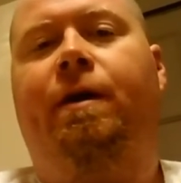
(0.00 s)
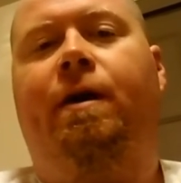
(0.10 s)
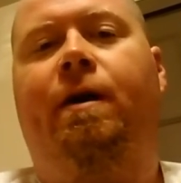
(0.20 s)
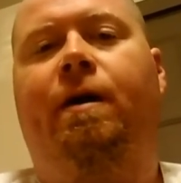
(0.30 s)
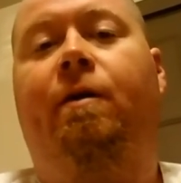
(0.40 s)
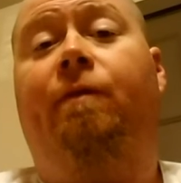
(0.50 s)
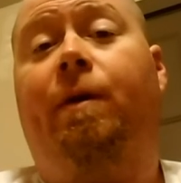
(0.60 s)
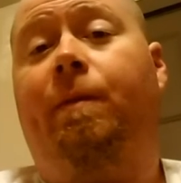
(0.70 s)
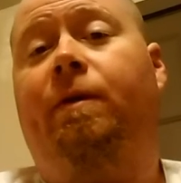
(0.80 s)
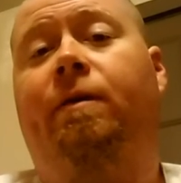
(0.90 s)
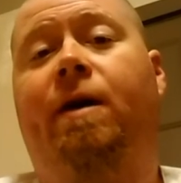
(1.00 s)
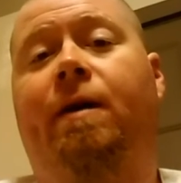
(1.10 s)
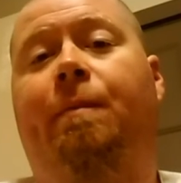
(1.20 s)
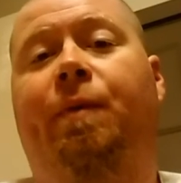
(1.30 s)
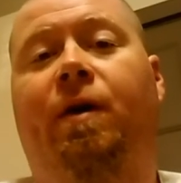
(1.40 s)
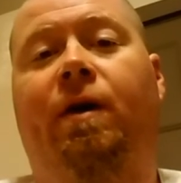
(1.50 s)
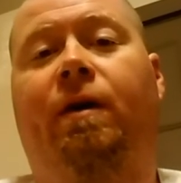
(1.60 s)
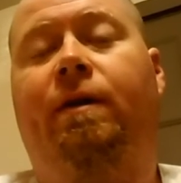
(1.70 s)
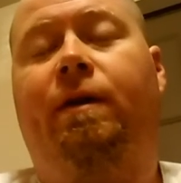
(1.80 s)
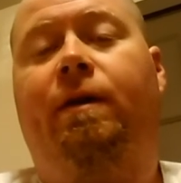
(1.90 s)
Hopefully I'll be able to write a book
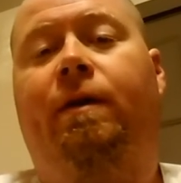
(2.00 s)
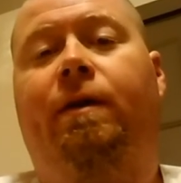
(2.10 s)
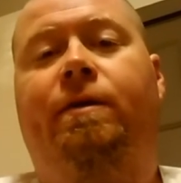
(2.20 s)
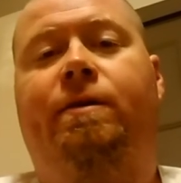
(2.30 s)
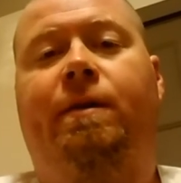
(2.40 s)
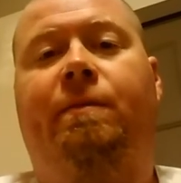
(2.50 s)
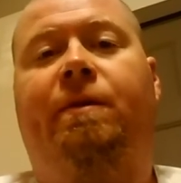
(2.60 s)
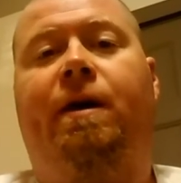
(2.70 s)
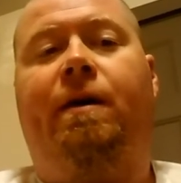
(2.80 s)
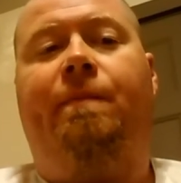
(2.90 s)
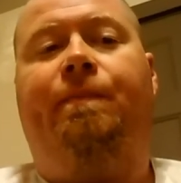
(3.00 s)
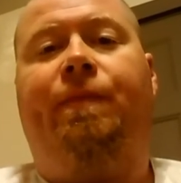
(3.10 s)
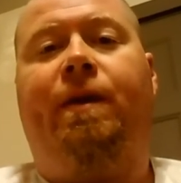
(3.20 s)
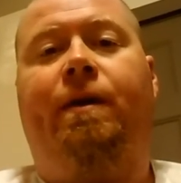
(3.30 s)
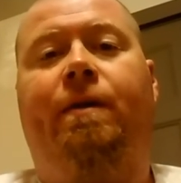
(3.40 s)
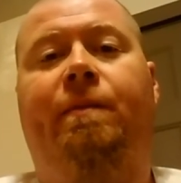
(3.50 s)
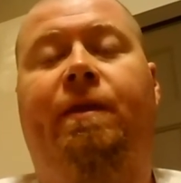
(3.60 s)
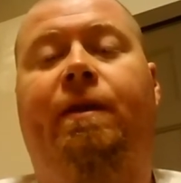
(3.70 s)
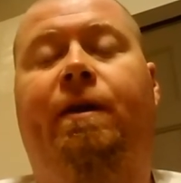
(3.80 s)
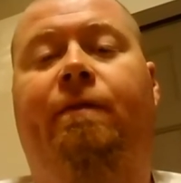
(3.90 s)
sometime in
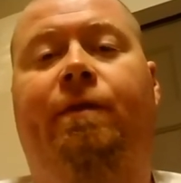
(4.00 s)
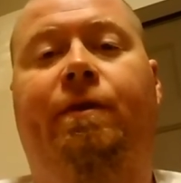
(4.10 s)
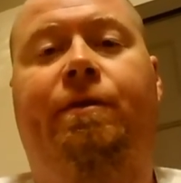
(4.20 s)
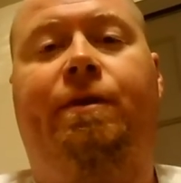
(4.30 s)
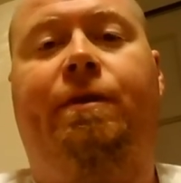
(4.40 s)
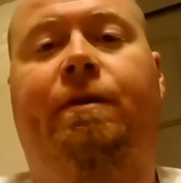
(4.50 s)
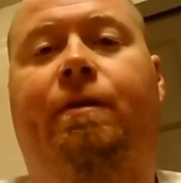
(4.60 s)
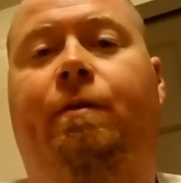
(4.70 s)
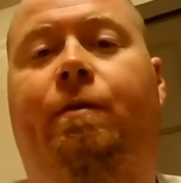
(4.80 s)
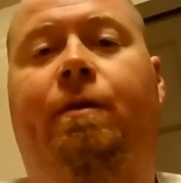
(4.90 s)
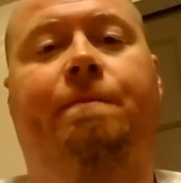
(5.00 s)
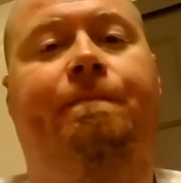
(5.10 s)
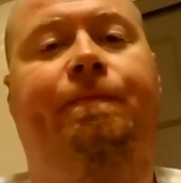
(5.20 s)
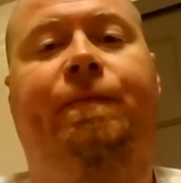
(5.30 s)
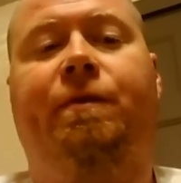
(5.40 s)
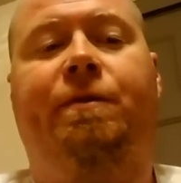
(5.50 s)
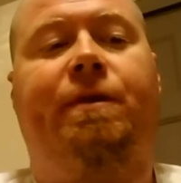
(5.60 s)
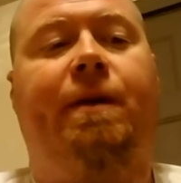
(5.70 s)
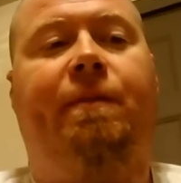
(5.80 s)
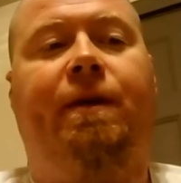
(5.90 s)
the near future, or do
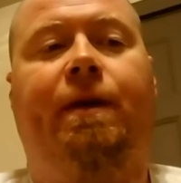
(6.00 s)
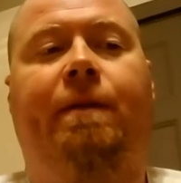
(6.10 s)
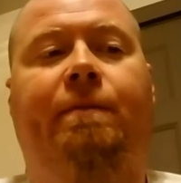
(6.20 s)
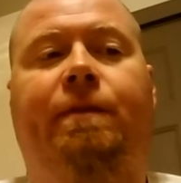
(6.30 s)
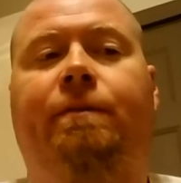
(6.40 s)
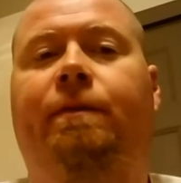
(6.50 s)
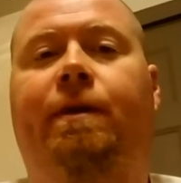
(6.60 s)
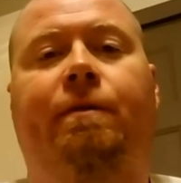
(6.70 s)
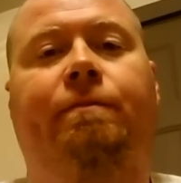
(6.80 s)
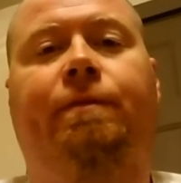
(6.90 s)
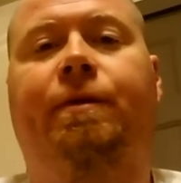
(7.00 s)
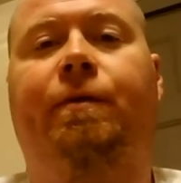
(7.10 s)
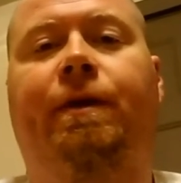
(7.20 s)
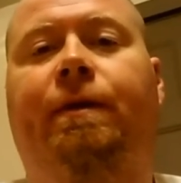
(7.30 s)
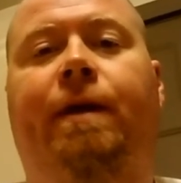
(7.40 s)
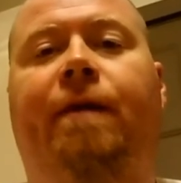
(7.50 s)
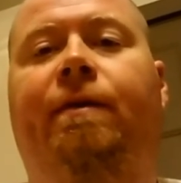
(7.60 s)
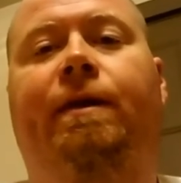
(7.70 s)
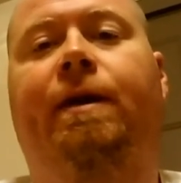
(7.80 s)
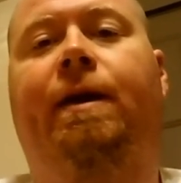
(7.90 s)
something. I'm, doing
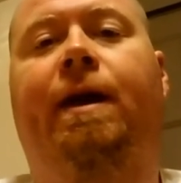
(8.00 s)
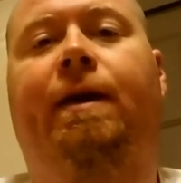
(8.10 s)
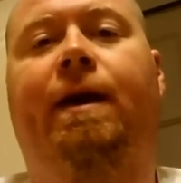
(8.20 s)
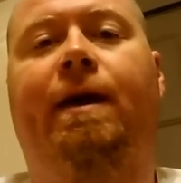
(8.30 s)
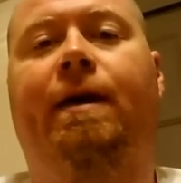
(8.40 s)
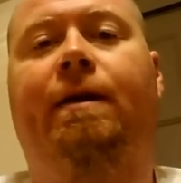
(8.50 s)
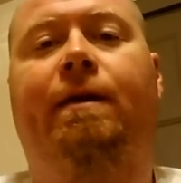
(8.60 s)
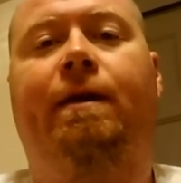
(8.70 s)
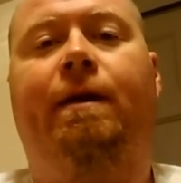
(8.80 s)
everything that I can.